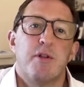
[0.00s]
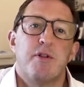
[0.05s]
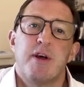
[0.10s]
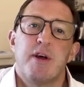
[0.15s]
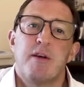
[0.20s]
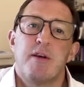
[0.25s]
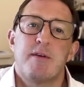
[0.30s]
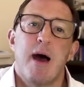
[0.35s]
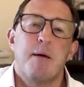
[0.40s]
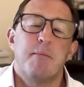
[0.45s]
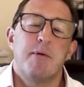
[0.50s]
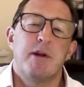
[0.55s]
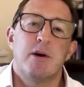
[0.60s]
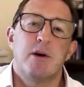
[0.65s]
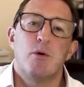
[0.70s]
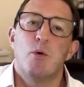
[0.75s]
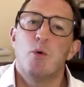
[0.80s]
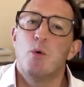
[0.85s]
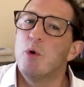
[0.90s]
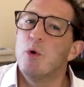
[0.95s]
things
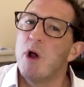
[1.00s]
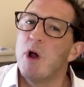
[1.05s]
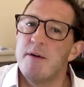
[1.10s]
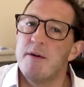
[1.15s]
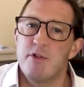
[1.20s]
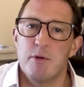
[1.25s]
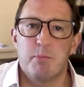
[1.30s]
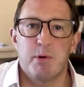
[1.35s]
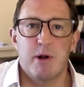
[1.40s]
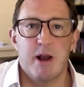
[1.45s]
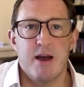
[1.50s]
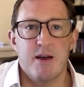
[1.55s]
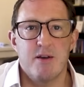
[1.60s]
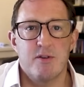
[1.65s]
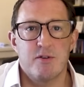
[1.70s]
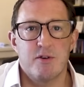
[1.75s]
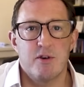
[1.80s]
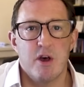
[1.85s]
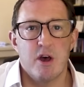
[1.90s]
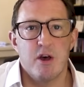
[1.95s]
happening all over the
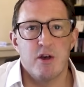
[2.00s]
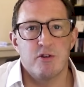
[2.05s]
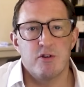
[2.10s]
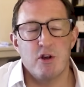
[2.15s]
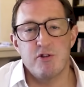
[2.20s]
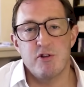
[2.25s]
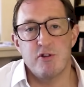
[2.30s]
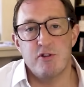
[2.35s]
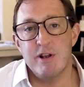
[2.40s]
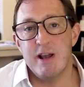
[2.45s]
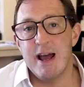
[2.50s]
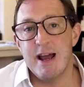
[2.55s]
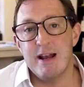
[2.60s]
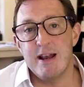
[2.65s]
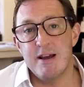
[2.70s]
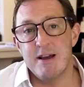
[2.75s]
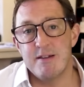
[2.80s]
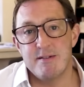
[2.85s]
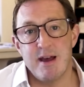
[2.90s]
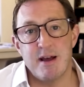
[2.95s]
place, such as a
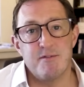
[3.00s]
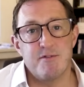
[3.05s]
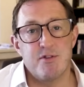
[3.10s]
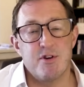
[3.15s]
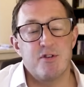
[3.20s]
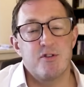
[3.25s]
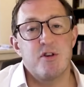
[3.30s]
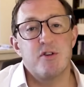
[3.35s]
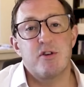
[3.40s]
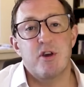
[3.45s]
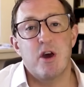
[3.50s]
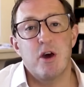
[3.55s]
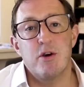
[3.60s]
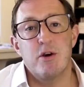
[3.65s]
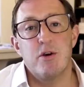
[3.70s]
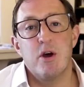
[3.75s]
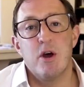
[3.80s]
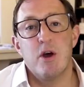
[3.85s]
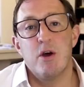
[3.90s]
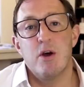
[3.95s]
lady in San
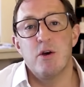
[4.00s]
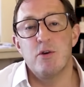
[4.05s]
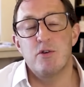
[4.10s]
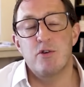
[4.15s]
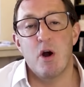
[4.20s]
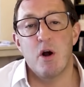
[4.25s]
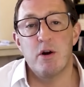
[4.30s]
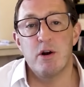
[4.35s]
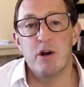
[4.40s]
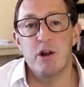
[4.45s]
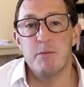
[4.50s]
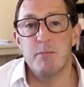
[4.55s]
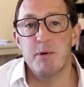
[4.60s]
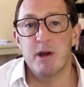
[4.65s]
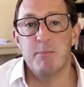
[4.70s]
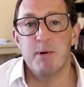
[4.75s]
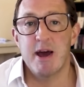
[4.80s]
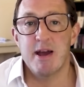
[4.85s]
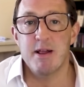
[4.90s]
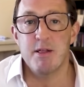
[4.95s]
Francisco who's currently
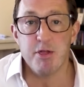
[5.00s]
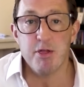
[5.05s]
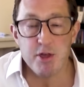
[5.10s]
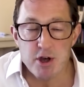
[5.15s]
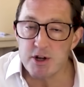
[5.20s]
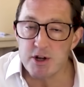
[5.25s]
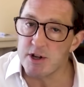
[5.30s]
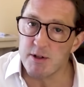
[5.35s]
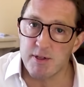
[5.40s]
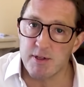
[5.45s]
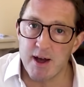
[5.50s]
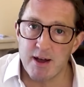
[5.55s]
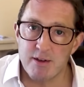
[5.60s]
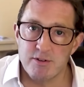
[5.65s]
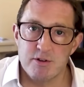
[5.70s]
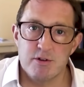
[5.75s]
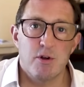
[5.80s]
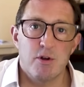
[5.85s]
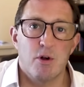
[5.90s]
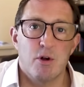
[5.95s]
being paid
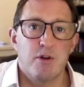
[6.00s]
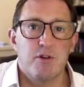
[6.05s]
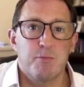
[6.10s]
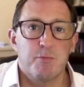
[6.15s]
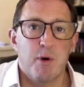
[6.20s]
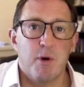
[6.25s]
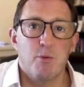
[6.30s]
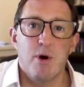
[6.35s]
$30,000 by